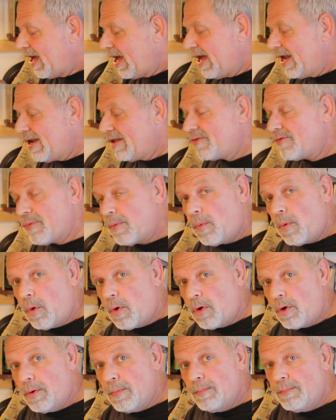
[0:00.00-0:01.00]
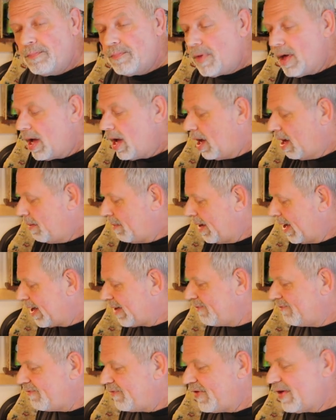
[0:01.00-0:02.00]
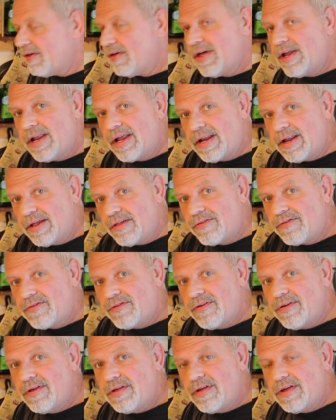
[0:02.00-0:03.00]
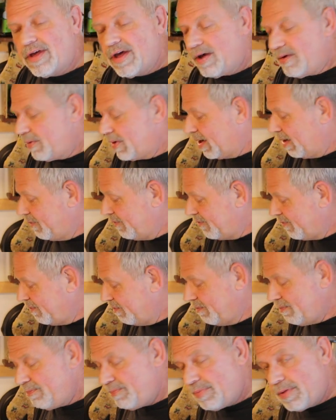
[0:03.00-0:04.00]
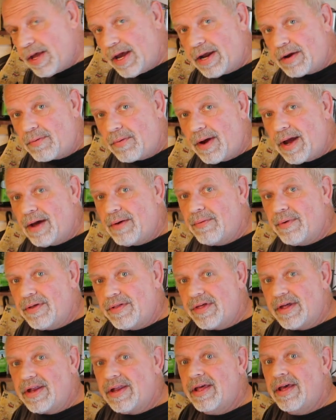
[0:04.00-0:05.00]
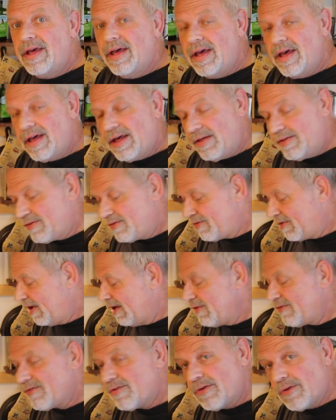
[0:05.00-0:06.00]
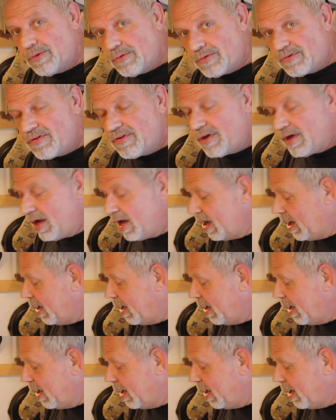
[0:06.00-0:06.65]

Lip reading: and it's warm, I can feel it, and it's, when I was playing around with it, it stays loose.